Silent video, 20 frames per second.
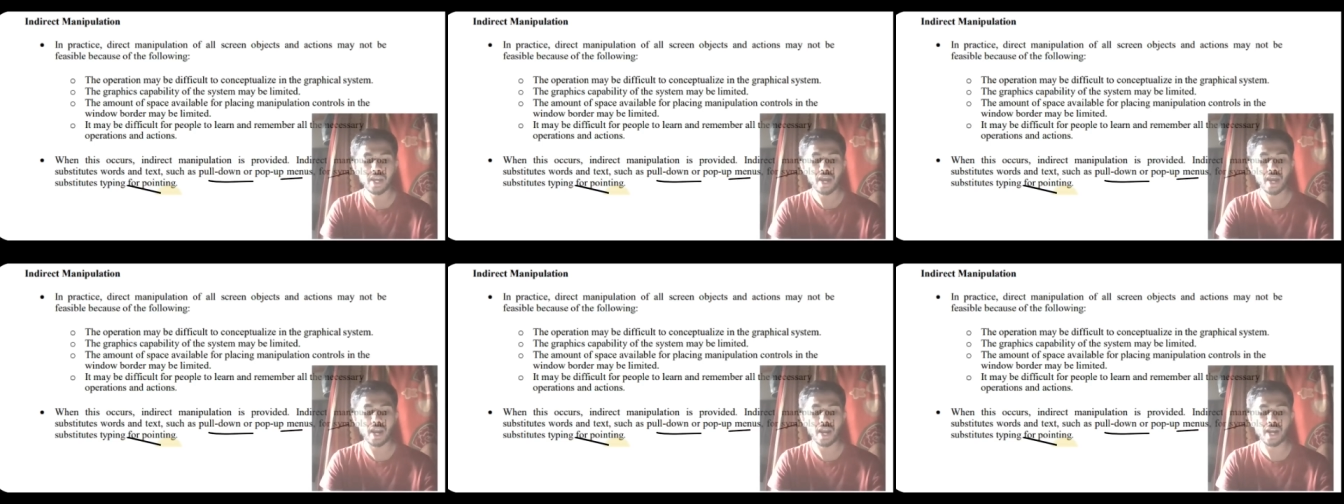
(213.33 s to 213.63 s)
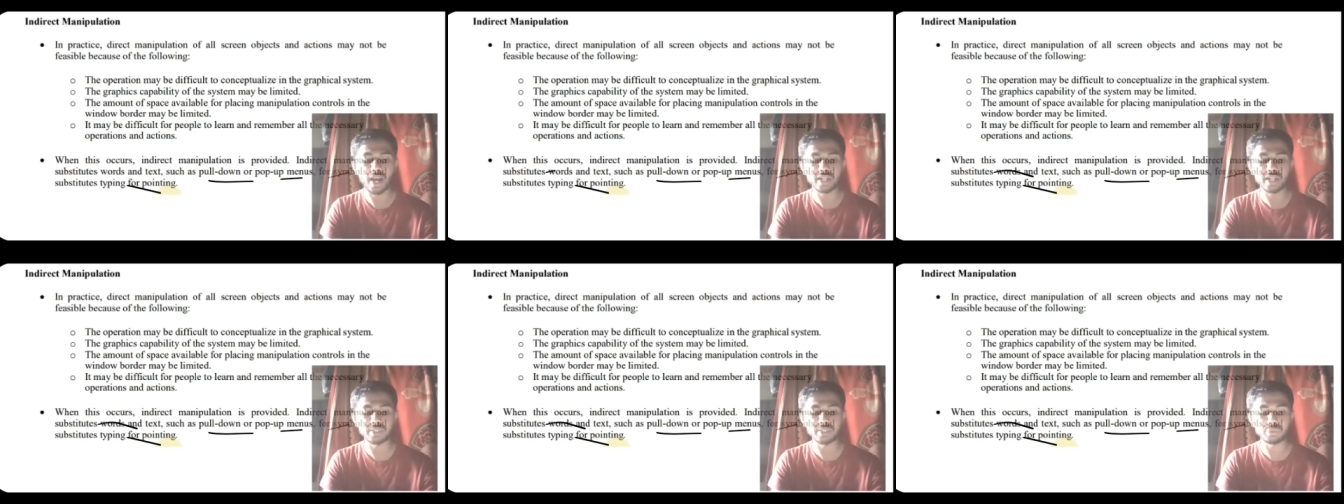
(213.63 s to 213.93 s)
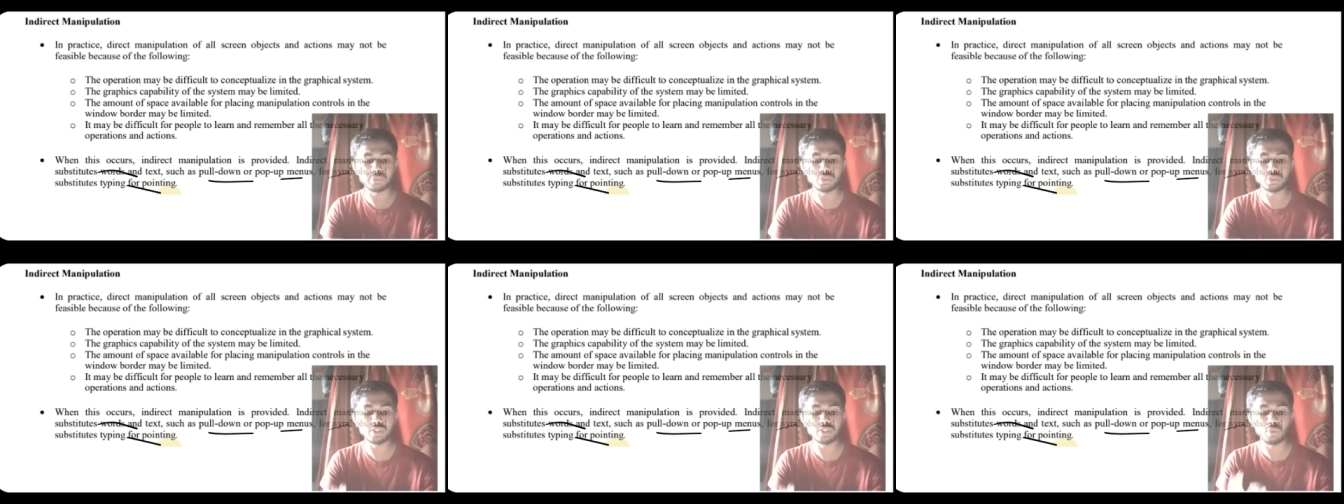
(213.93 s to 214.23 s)
and
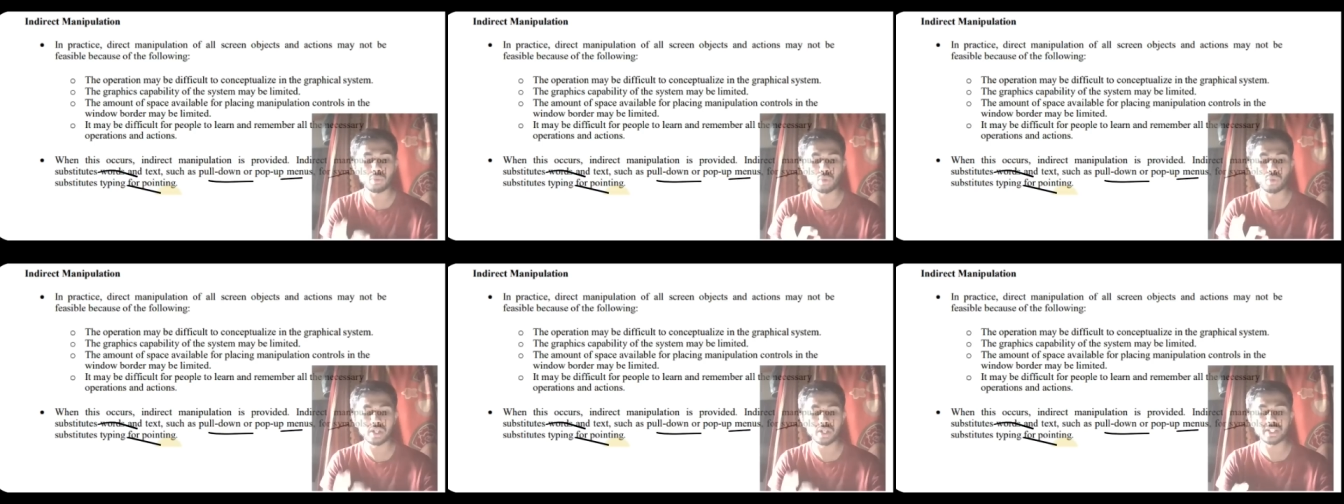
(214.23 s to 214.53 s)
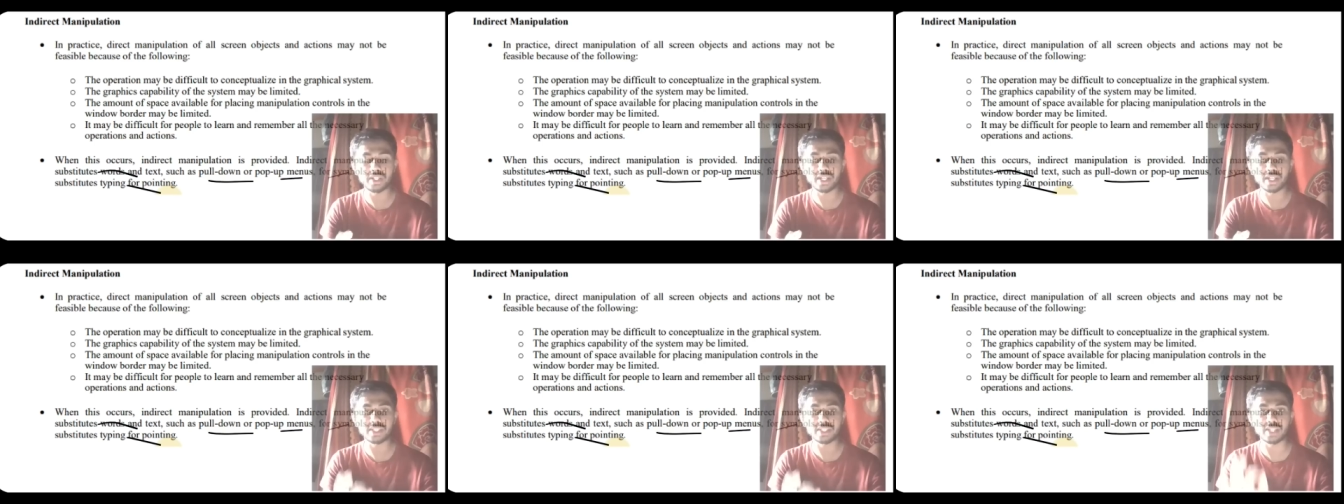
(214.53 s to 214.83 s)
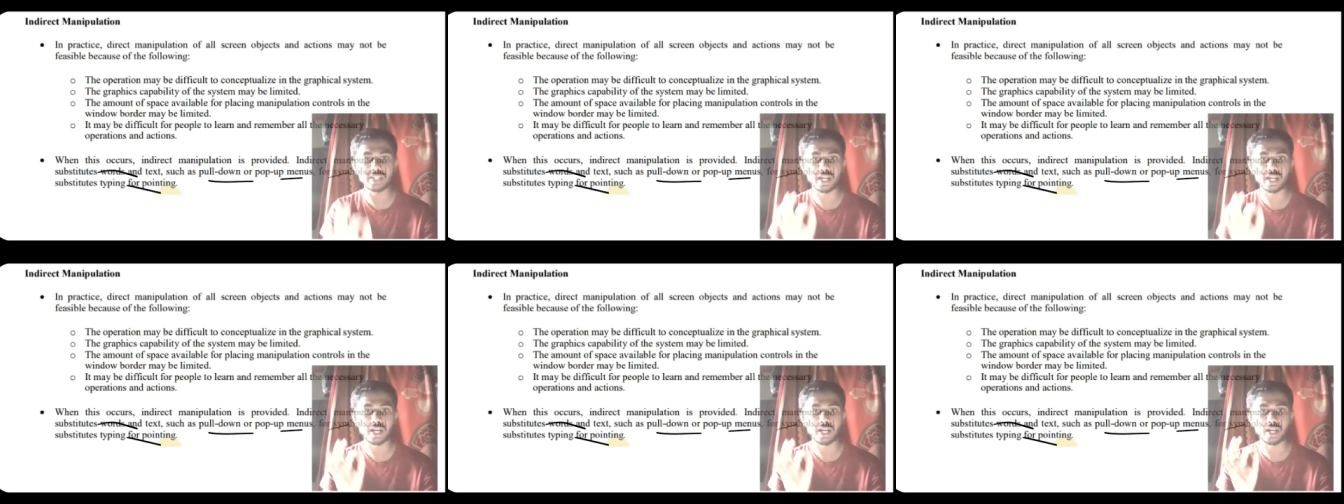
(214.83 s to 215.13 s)
substitute the word text
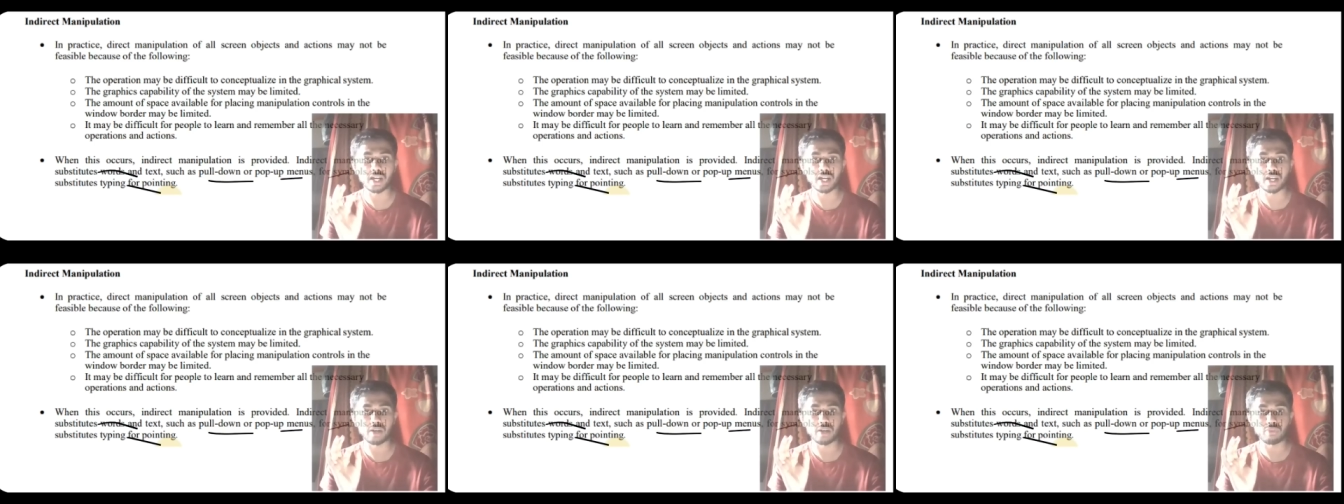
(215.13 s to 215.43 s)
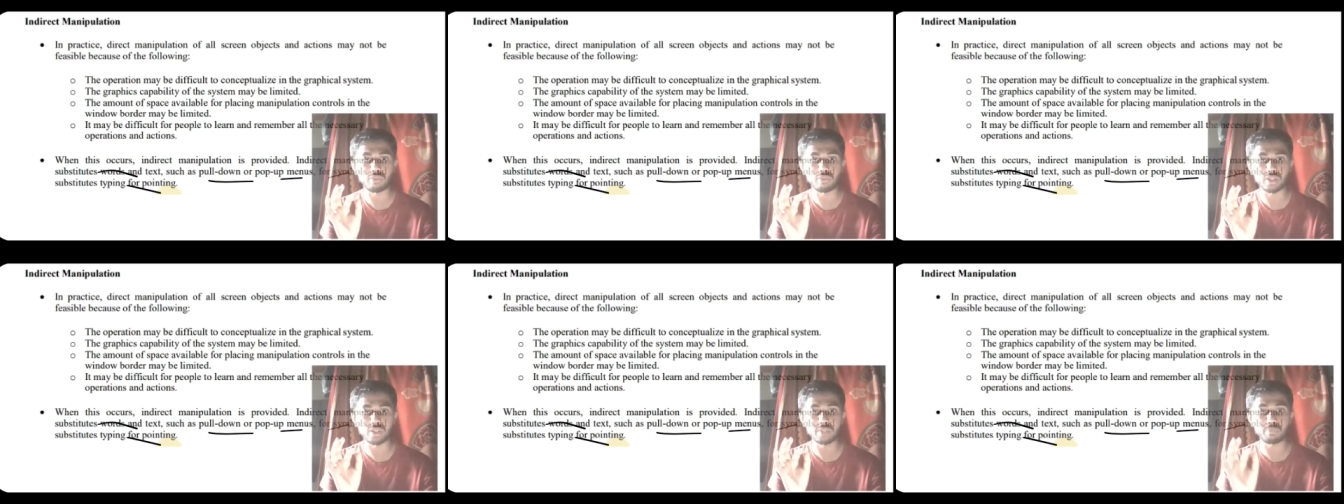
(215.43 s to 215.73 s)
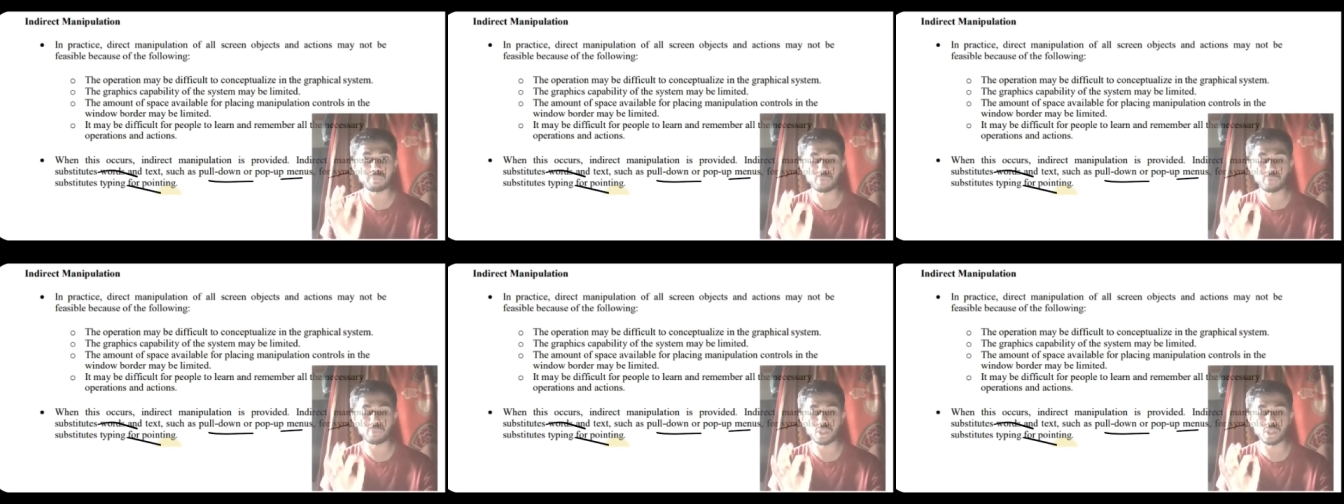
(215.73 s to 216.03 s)
uh, for the
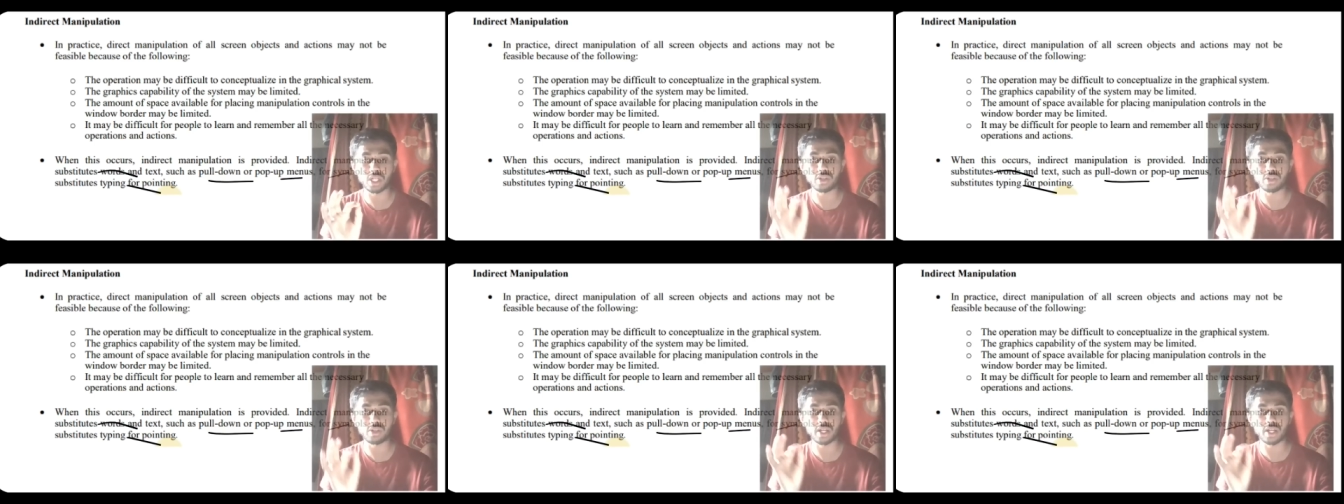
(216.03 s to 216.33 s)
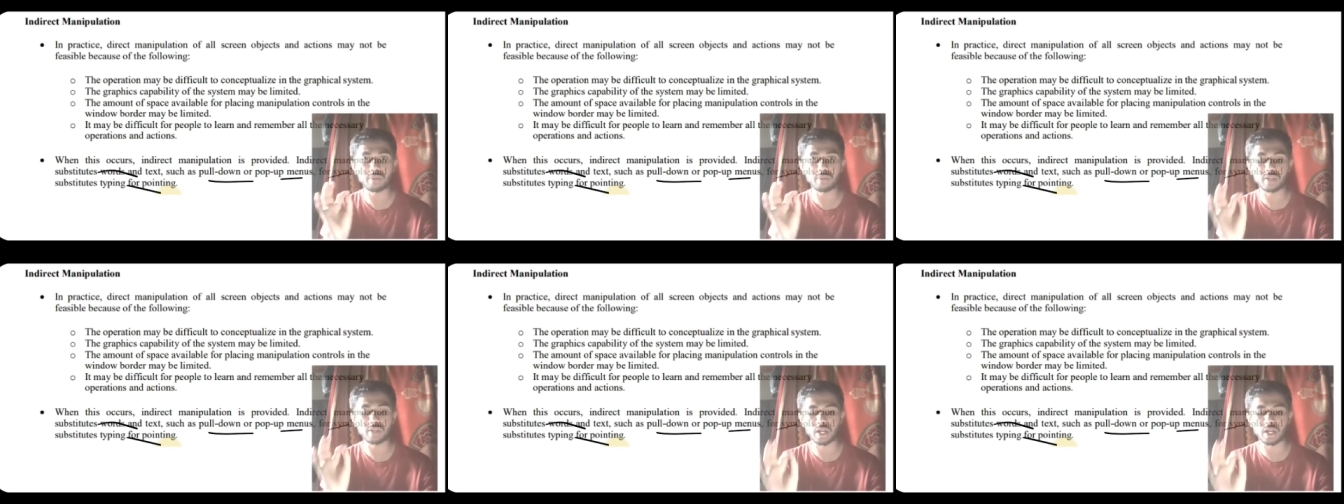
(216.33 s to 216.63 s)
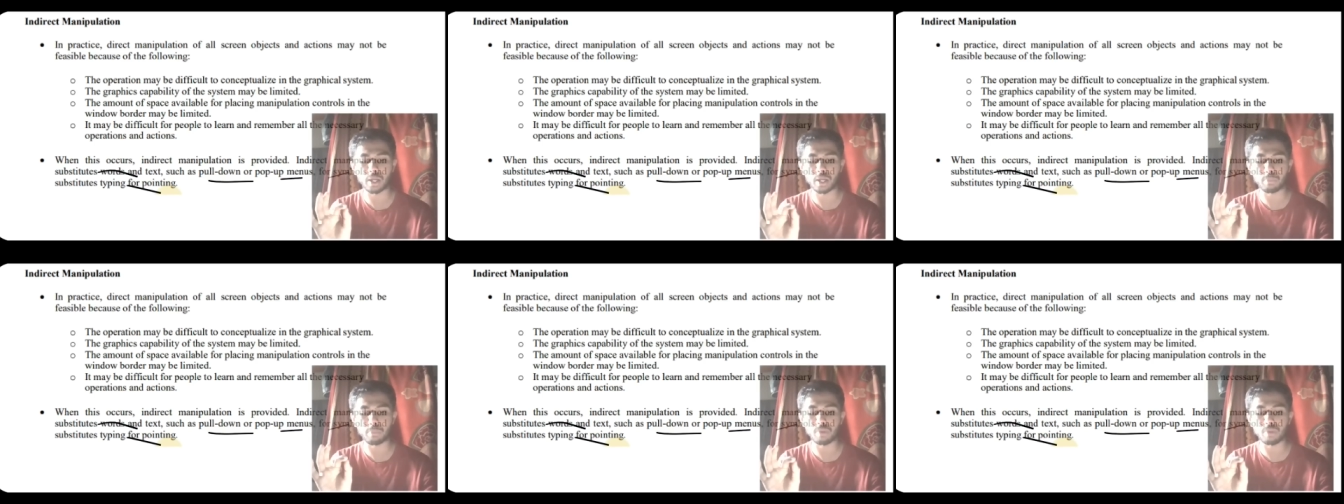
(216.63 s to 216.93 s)
pull down and
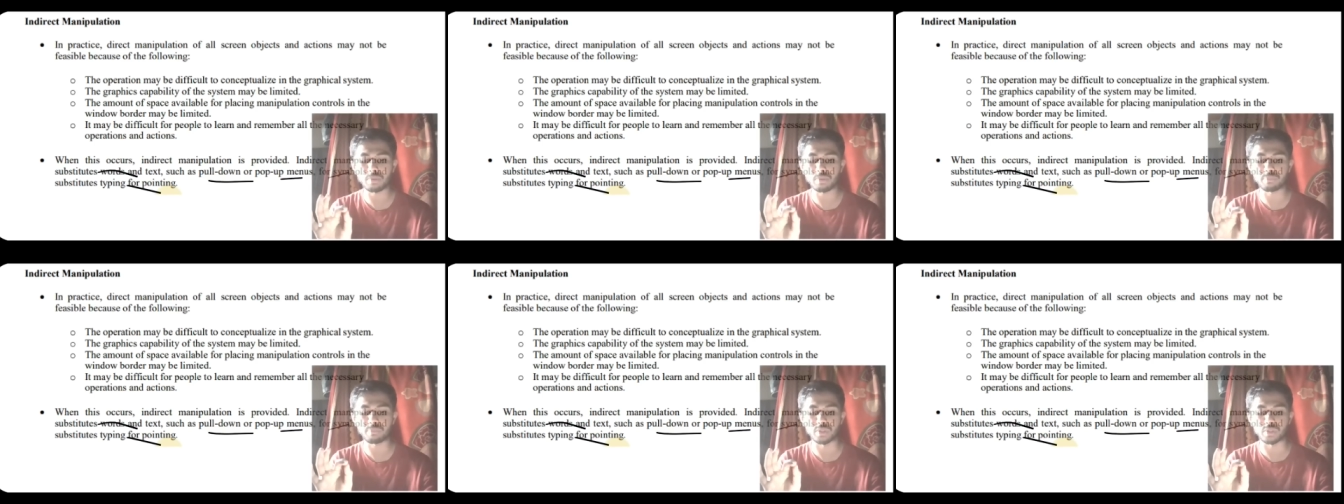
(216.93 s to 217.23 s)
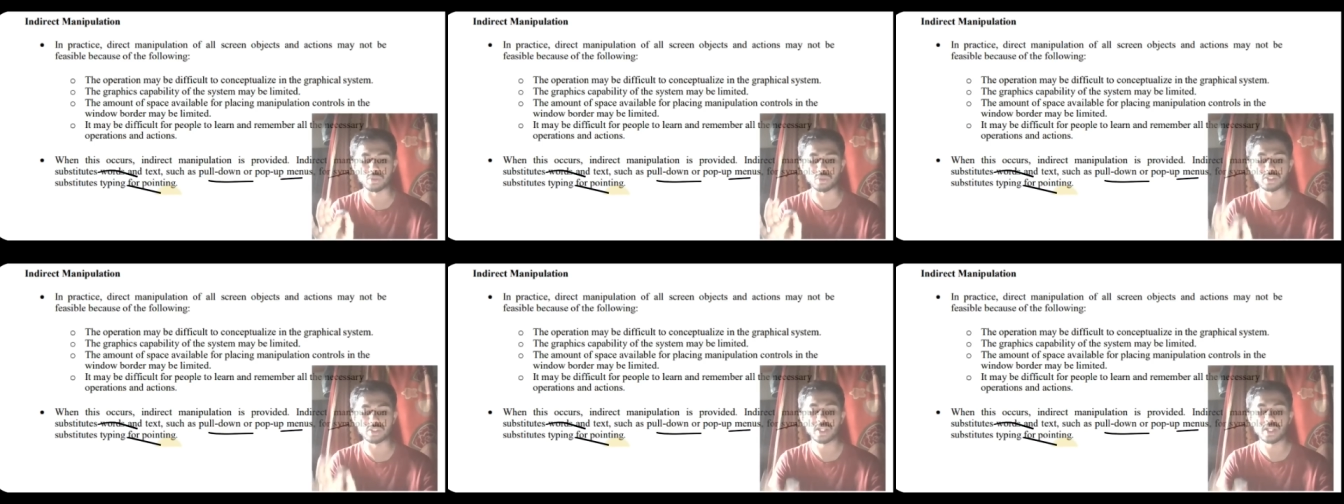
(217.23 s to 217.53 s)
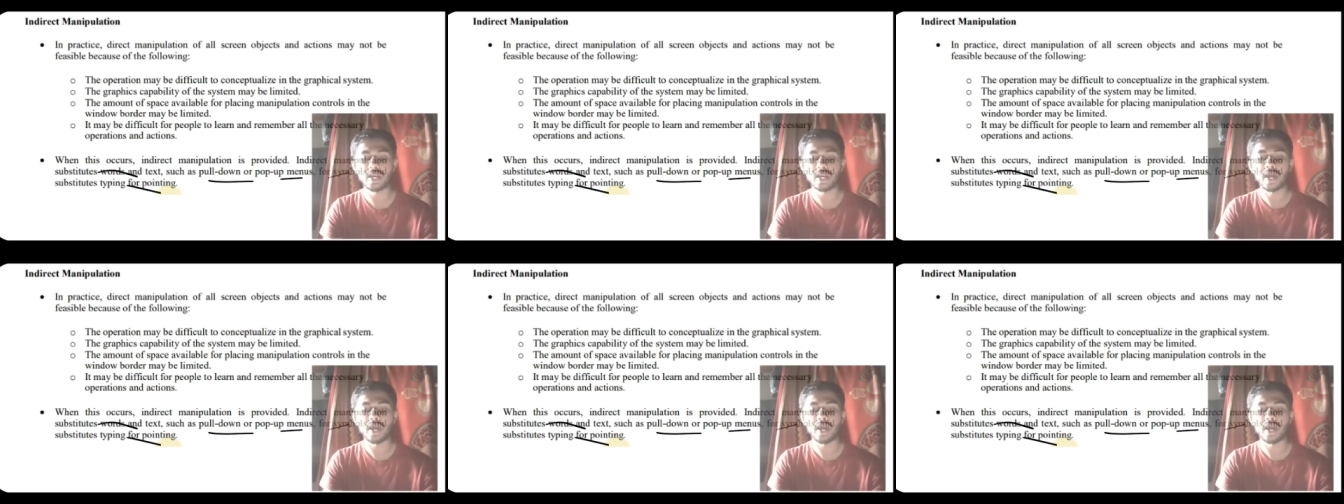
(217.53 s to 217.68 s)
uh, pop-up menus